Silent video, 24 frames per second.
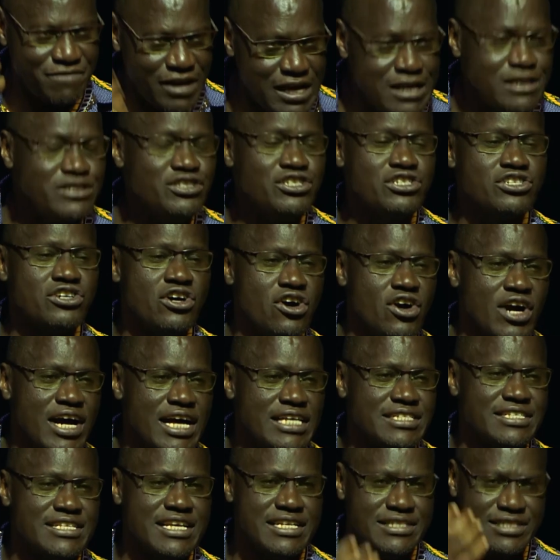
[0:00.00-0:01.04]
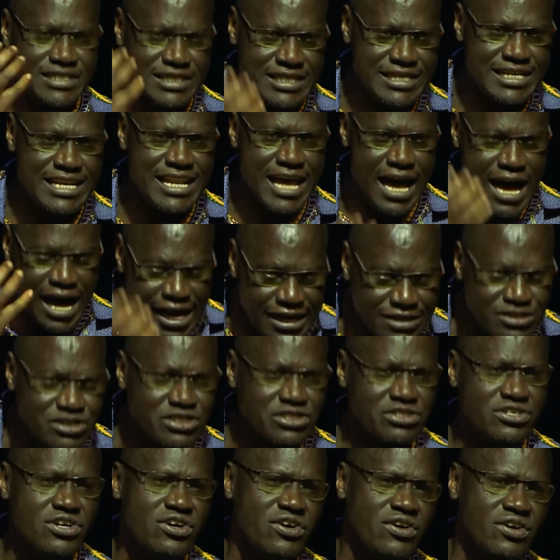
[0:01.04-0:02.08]
very strong, as they still are
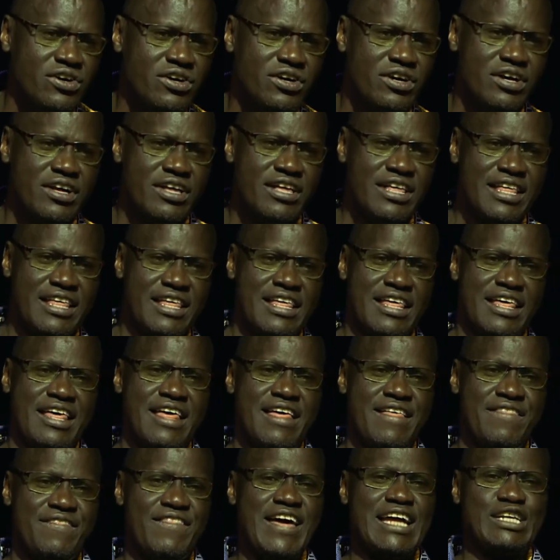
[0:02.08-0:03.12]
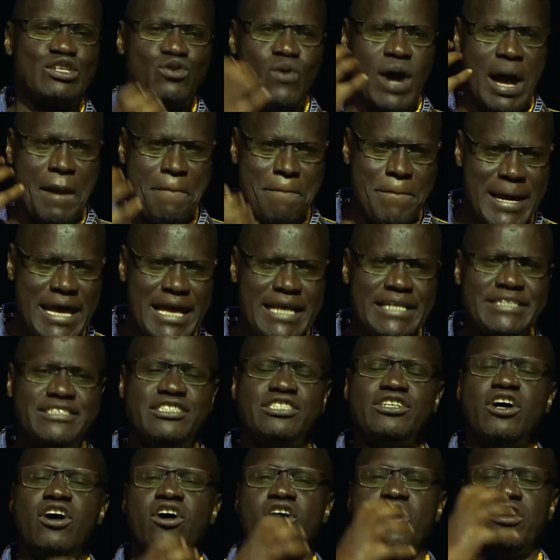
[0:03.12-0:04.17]
strong, that were
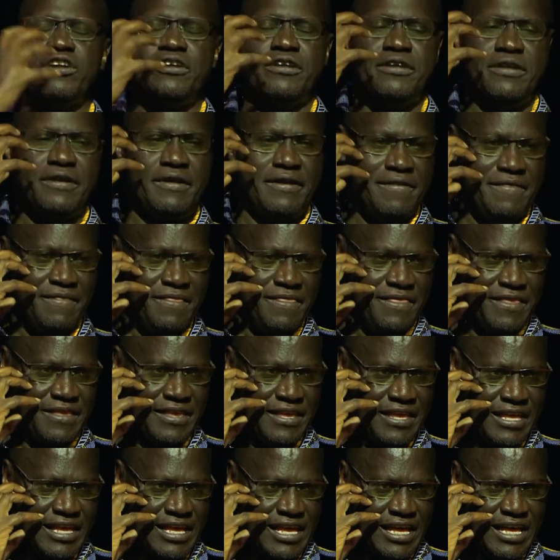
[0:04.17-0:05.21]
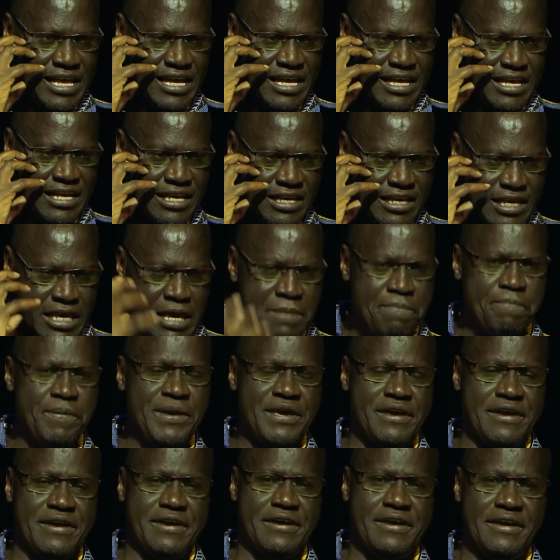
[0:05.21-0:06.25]
bent on
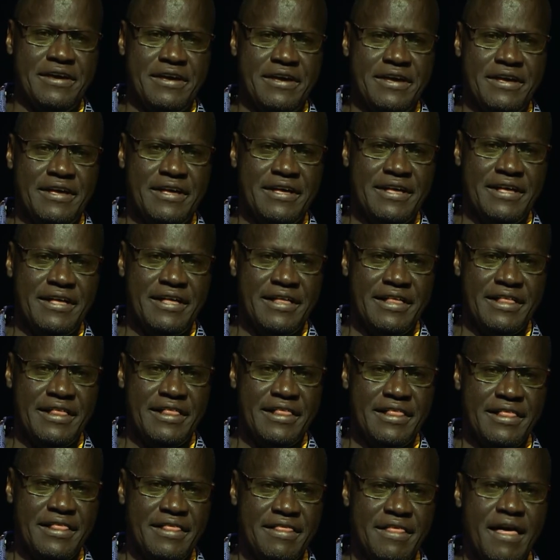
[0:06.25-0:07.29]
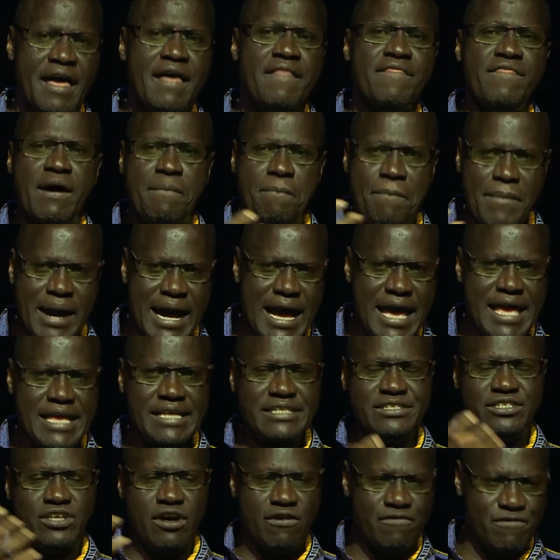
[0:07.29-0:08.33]
keeping the
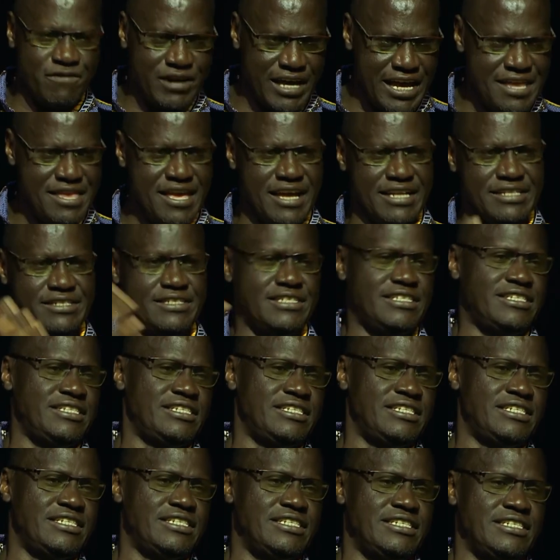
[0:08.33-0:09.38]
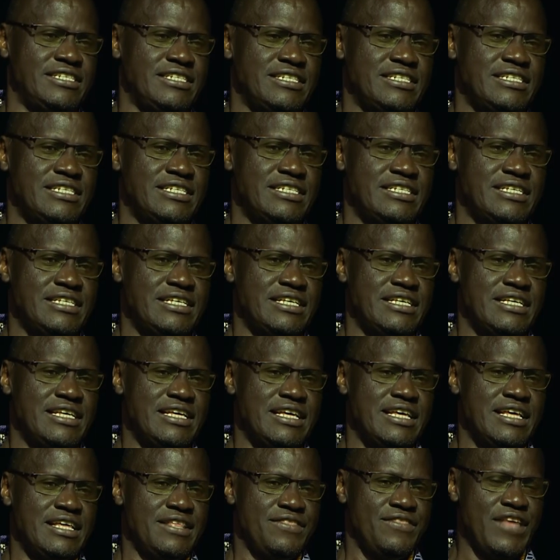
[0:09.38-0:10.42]
minds of Kenyans
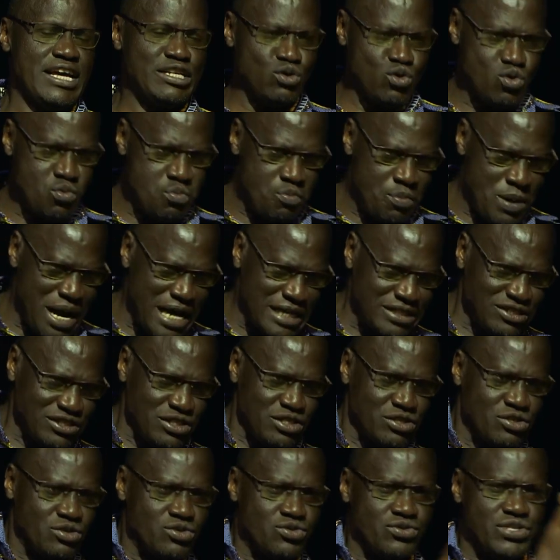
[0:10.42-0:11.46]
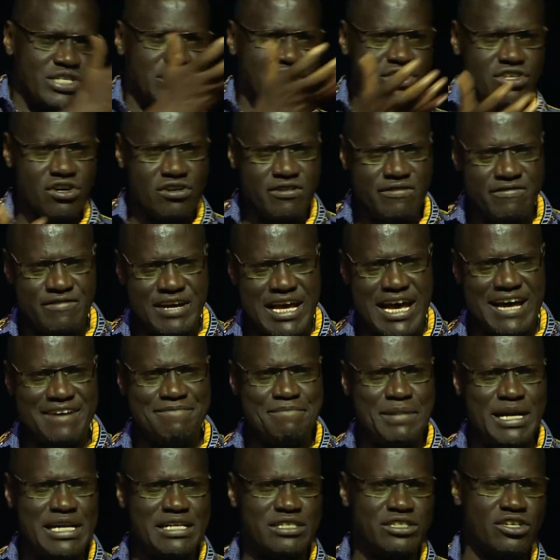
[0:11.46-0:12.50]
that would pass through this
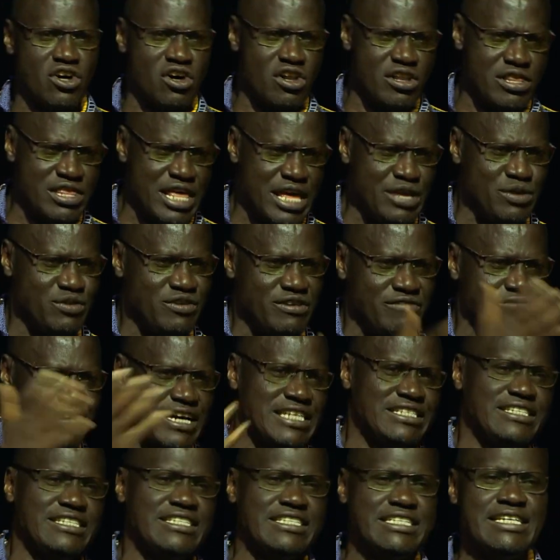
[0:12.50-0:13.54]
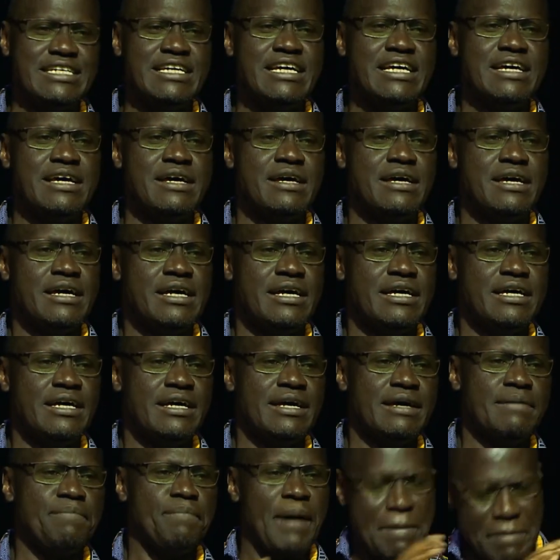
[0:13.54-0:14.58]
conveyor belt called the university
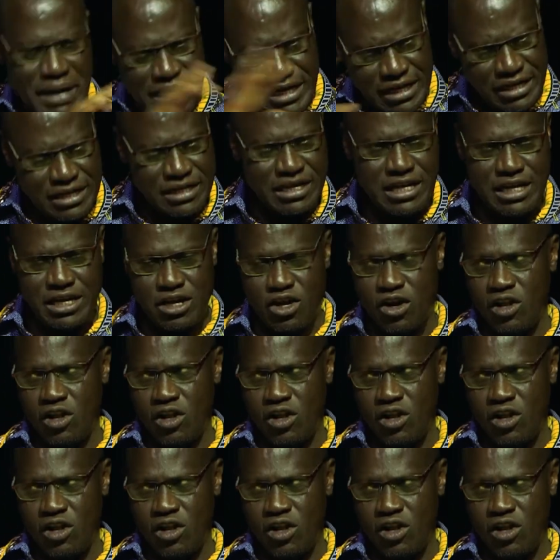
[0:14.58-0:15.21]
permanently